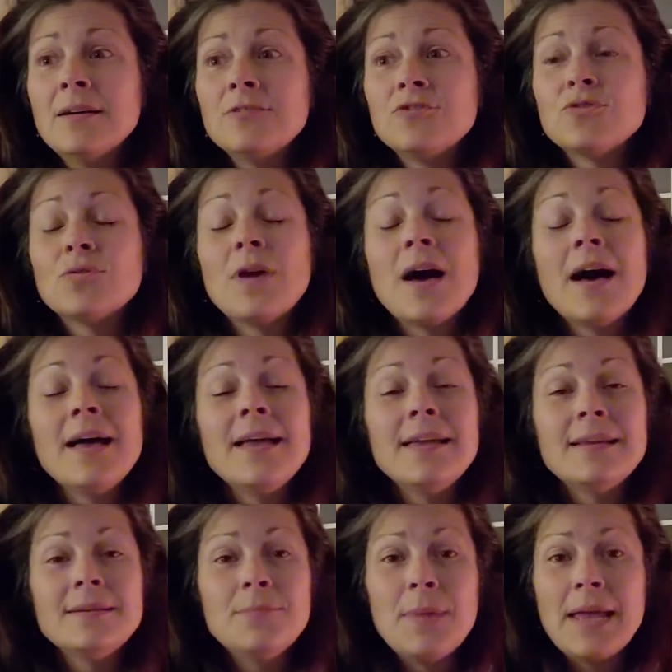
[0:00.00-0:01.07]
try
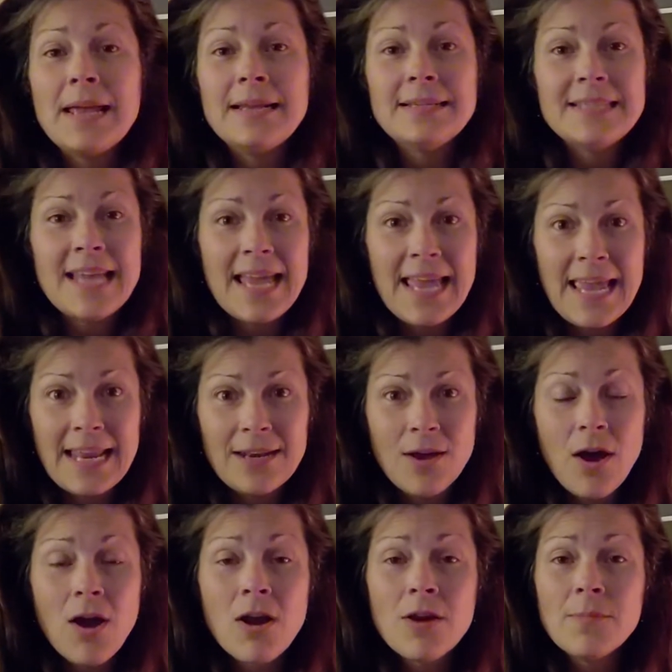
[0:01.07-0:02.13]
and maintain
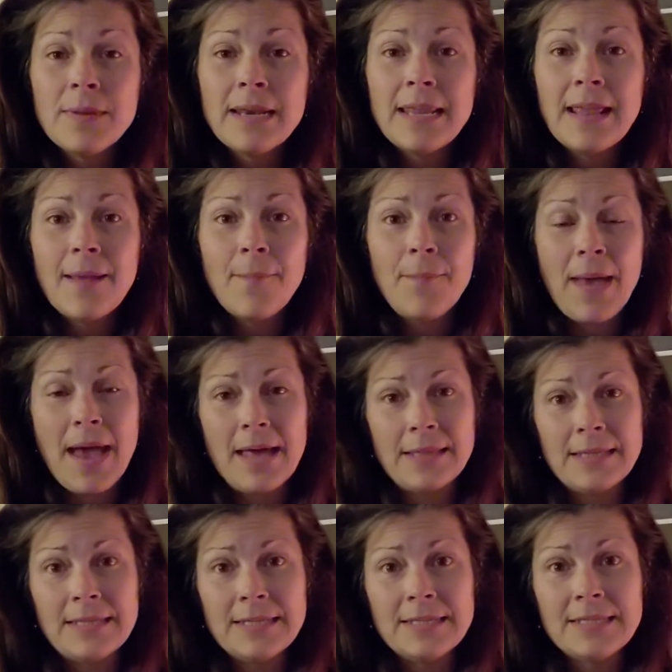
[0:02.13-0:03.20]
harmony and
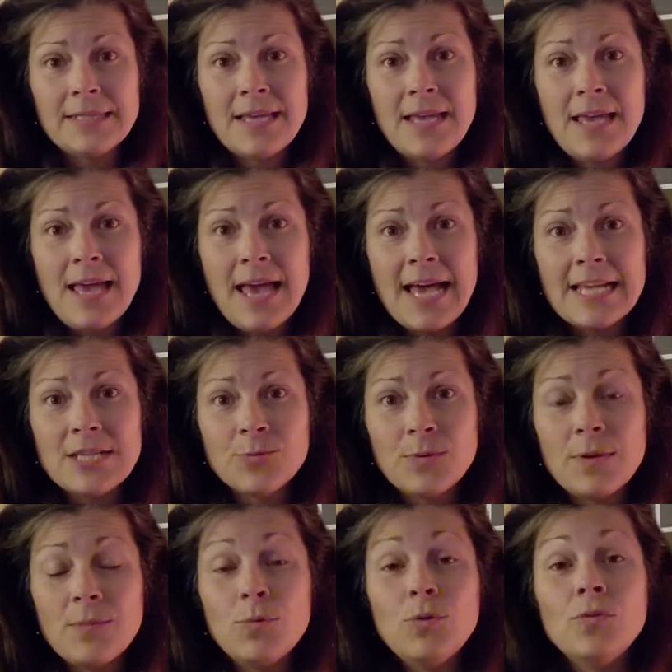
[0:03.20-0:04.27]
balance as
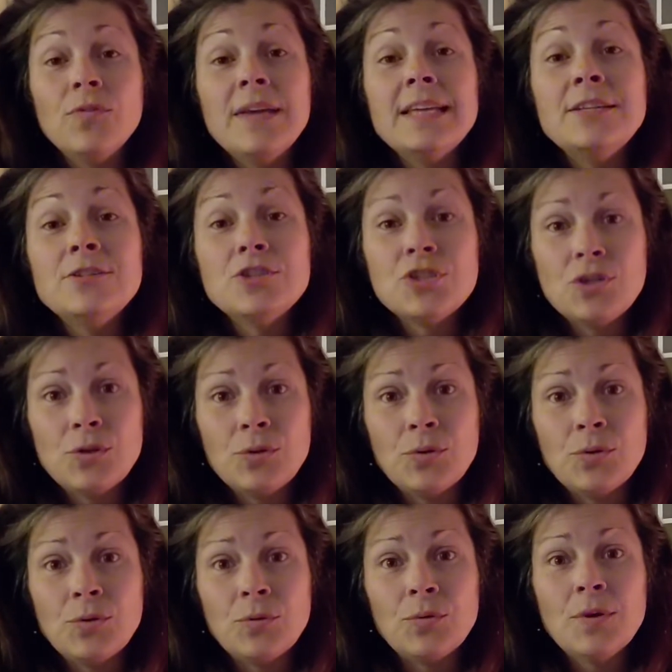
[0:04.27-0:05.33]
we move
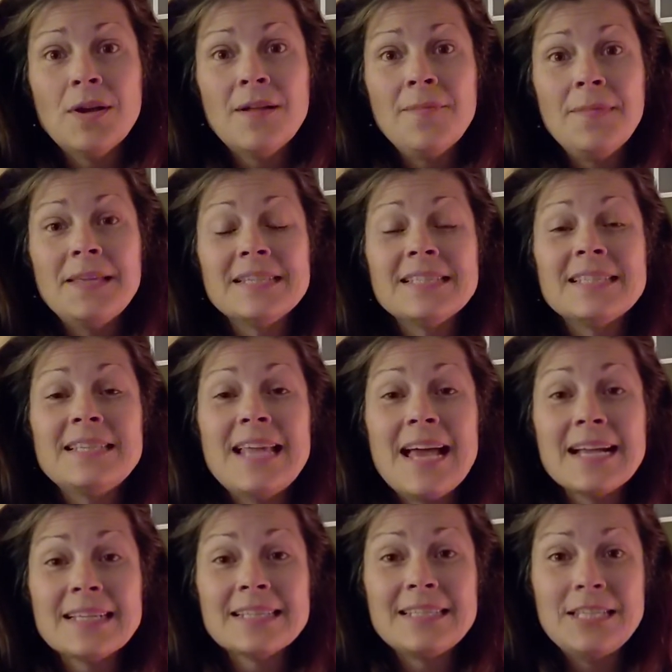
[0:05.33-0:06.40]
into this
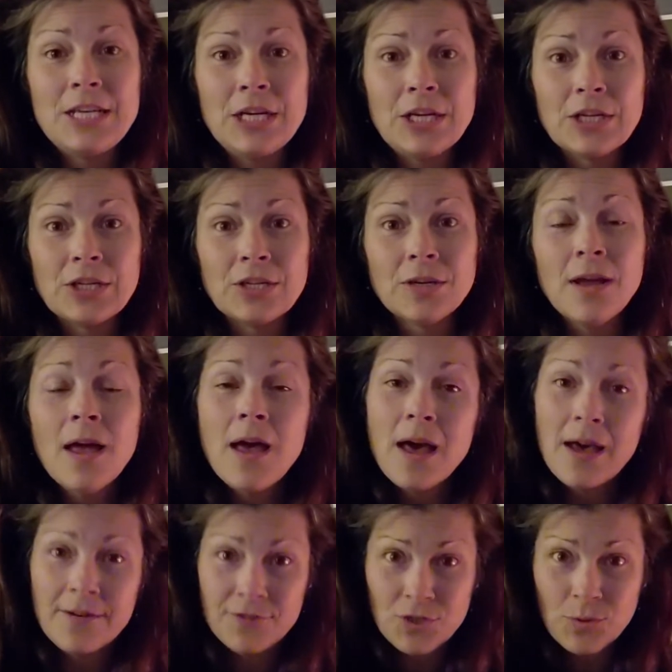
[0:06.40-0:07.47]
next year
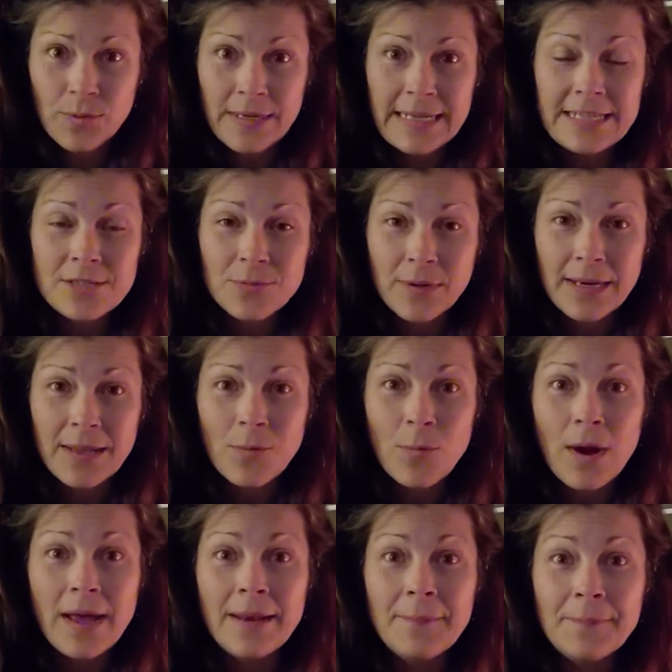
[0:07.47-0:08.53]
of
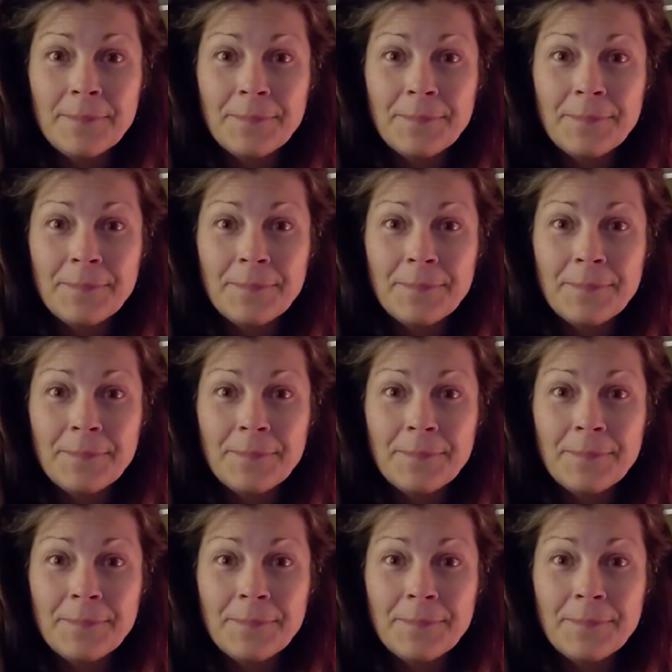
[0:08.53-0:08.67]
2021.